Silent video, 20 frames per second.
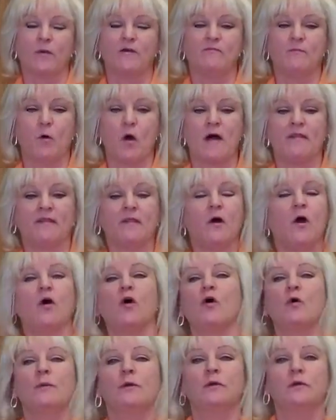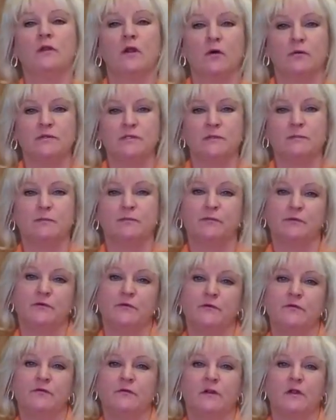We've bought the home, your loan's
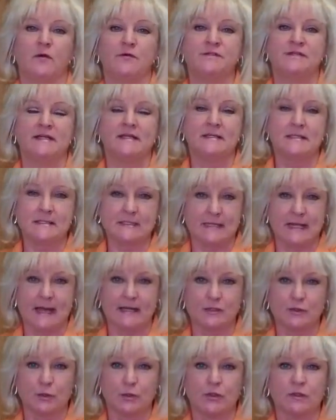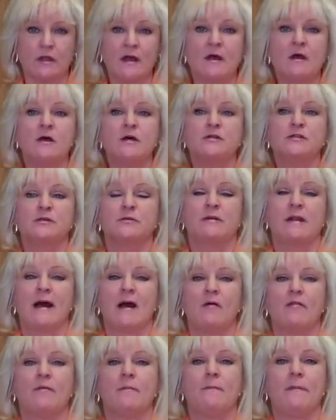approved, closing is scheduled, so
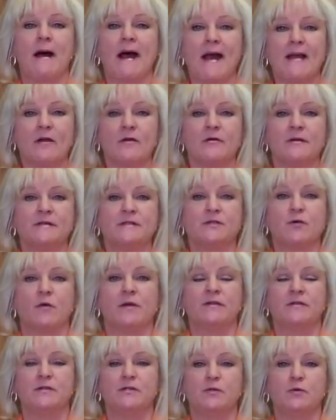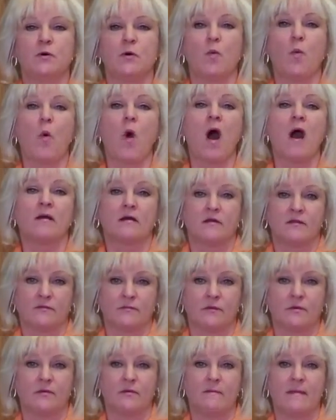now the buyer is going to do a
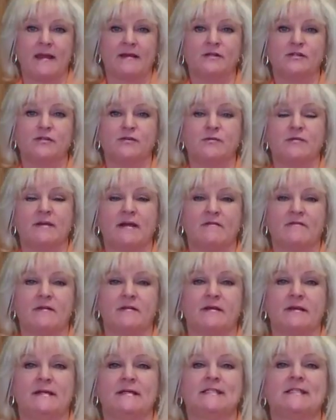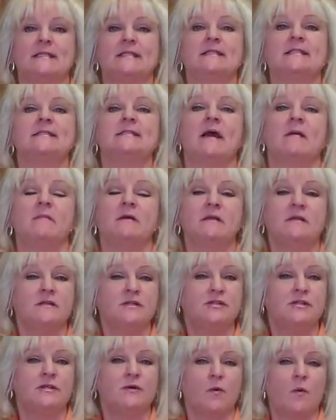walkthrough to make sure that everything is in the same
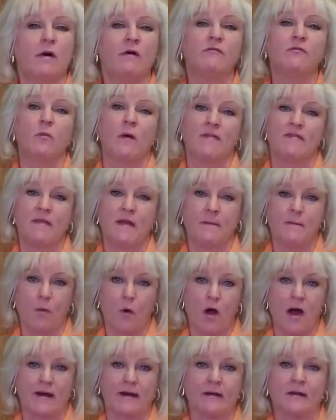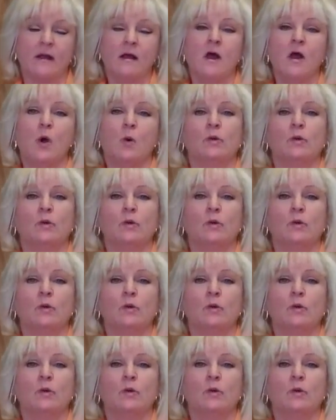condition it was when they bought it.